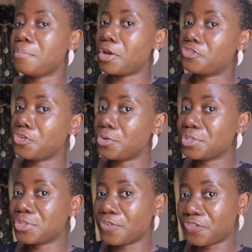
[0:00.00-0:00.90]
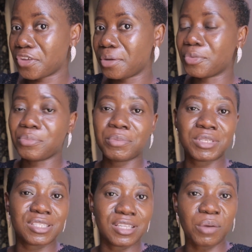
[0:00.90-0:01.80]
my phone to film or maybe
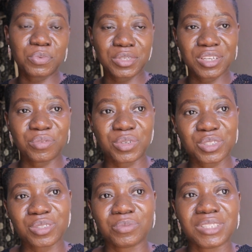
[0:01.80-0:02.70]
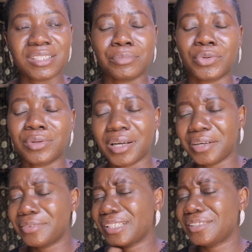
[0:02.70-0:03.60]
snap with them or something, but I
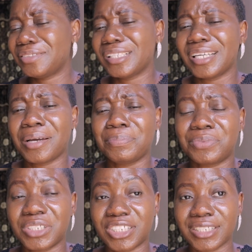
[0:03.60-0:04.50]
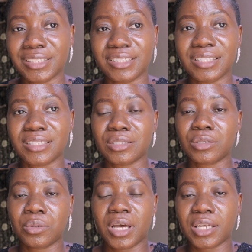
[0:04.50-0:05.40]
really, really appreciate it. It's
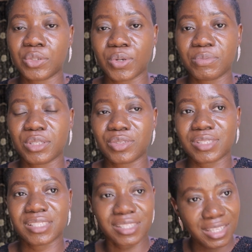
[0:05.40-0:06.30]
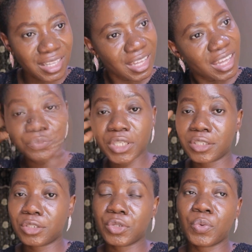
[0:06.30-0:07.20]
so heartwarming to see.
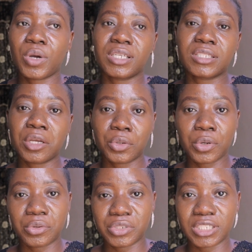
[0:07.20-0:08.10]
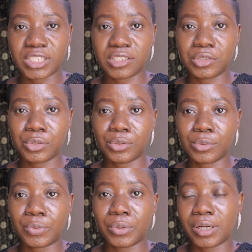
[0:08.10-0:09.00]
It's also quite encouraging, you
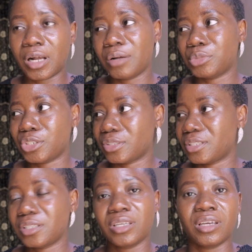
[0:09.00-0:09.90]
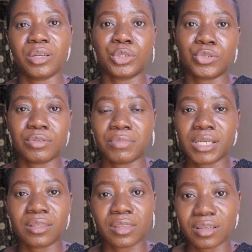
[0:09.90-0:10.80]
know. I'm just here doing my
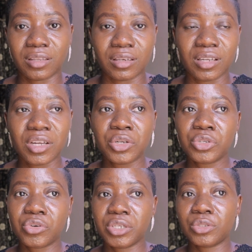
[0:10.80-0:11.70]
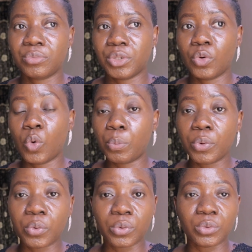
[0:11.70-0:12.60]
thing, trying to be
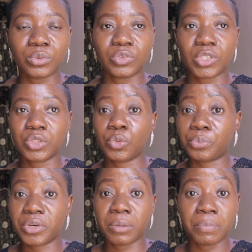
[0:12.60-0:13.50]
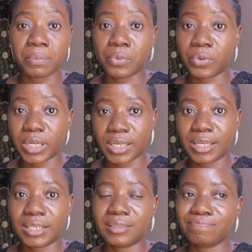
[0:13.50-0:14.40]
open, trying to bring people
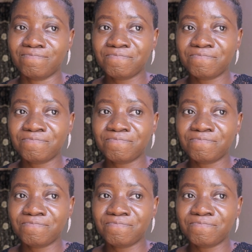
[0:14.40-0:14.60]
in.